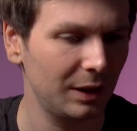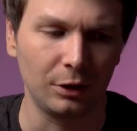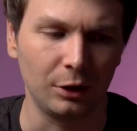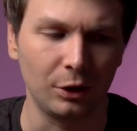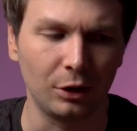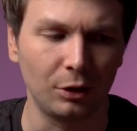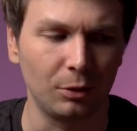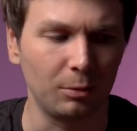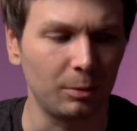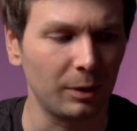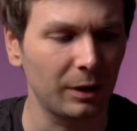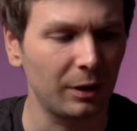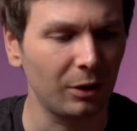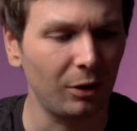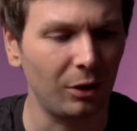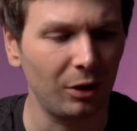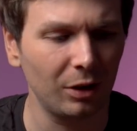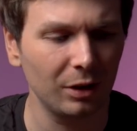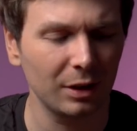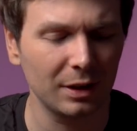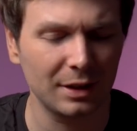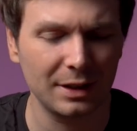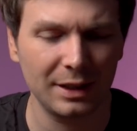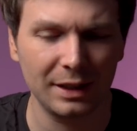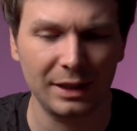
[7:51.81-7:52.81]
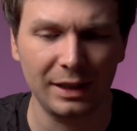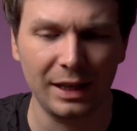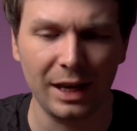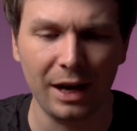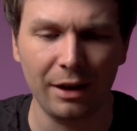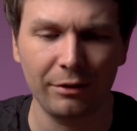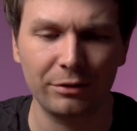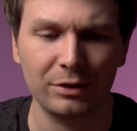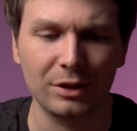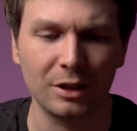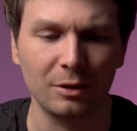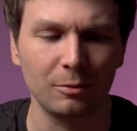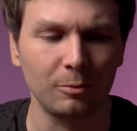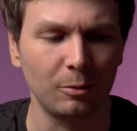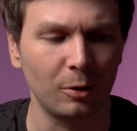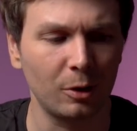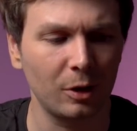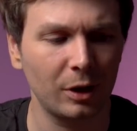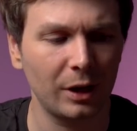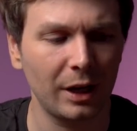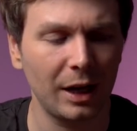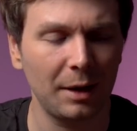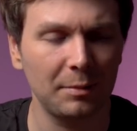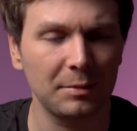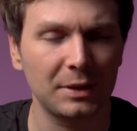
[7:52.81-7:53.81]
You know, with all the CTFs and
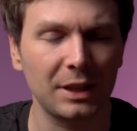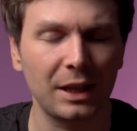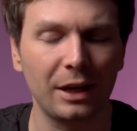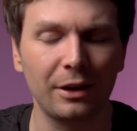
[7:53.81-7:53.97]
war games